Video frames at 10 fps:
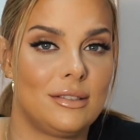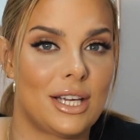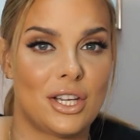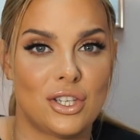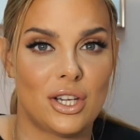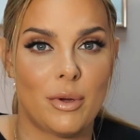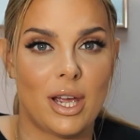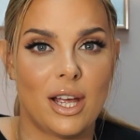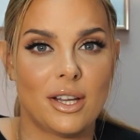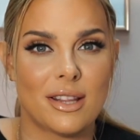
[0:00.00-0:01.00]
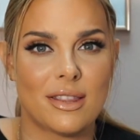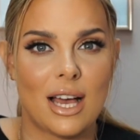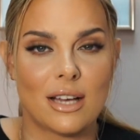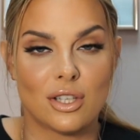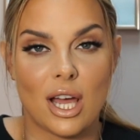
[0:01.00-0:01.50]
they can do it, and
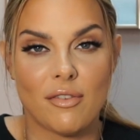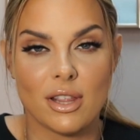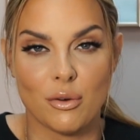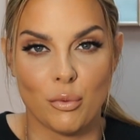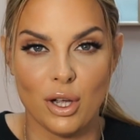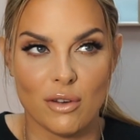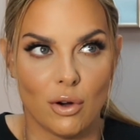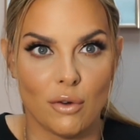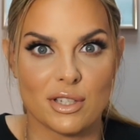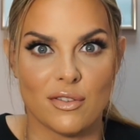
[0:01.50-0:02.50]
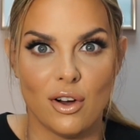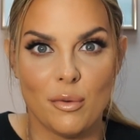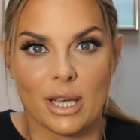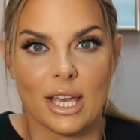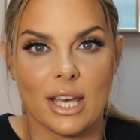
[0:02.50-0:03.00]
everything I work for is
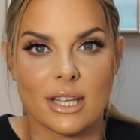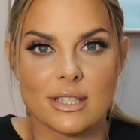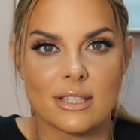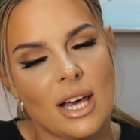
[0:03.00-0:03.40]
for my kids.